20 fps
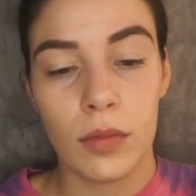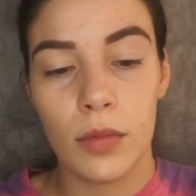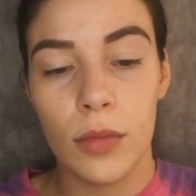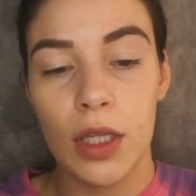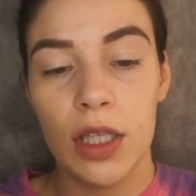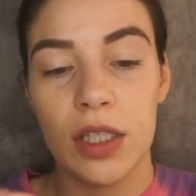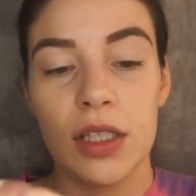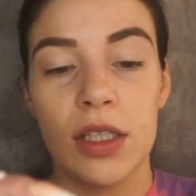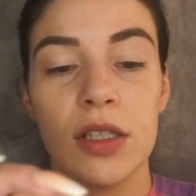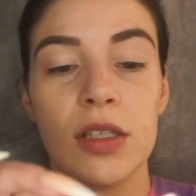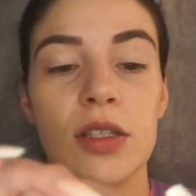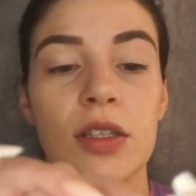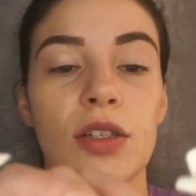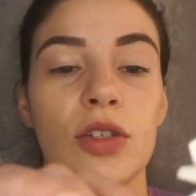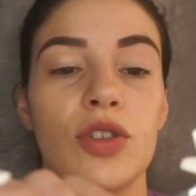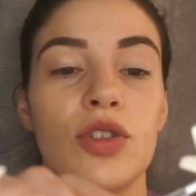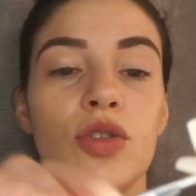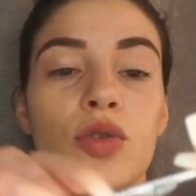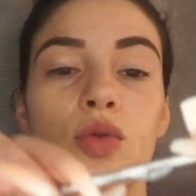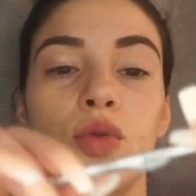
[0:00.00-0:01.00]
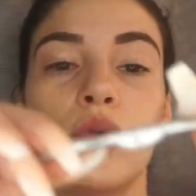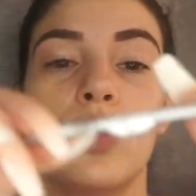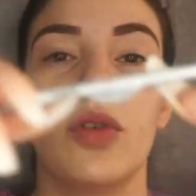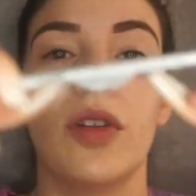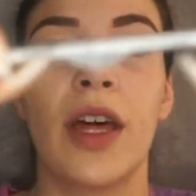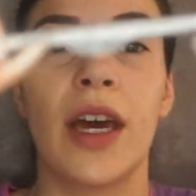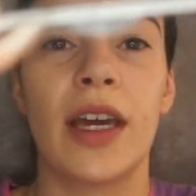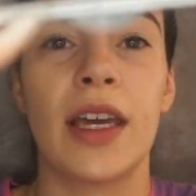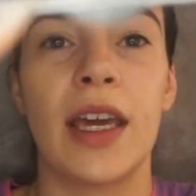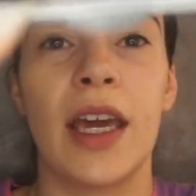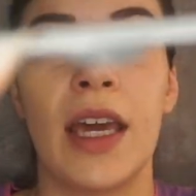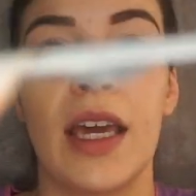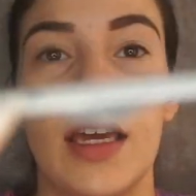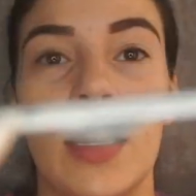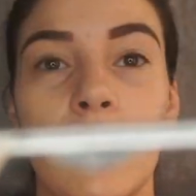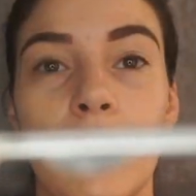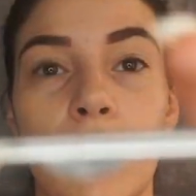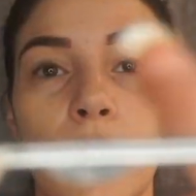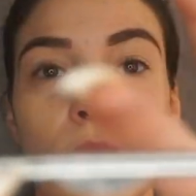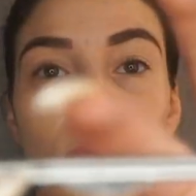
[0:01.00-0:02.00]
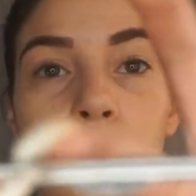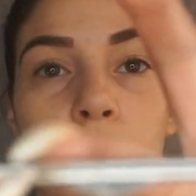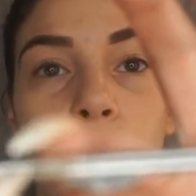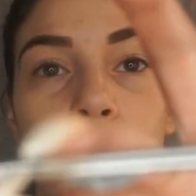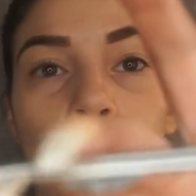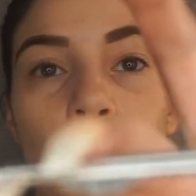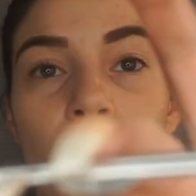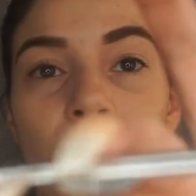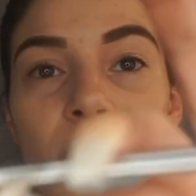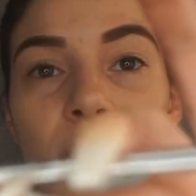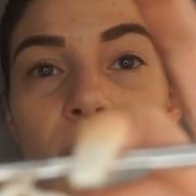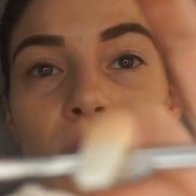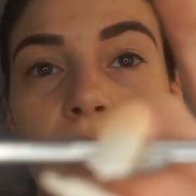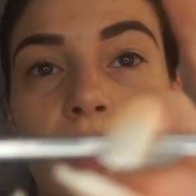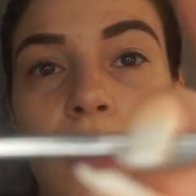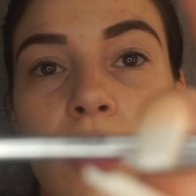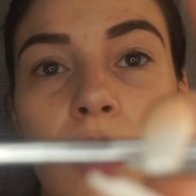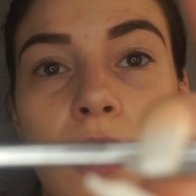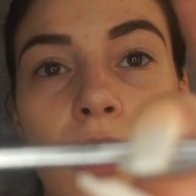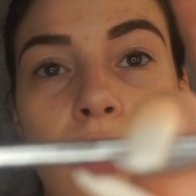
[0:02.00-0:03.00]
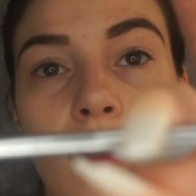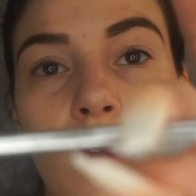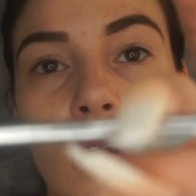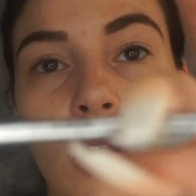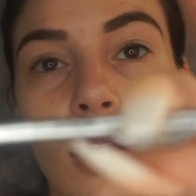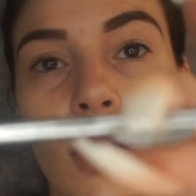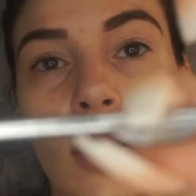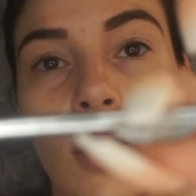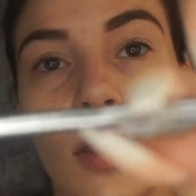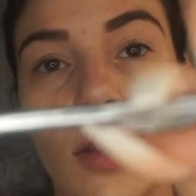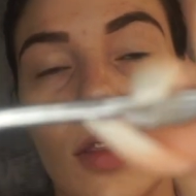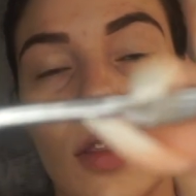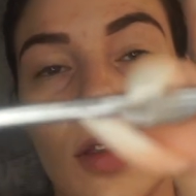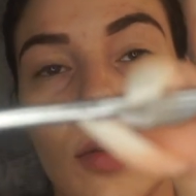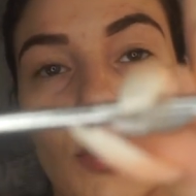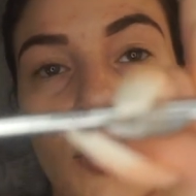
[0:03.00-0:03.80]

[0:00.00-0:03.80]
This is the tool that came with the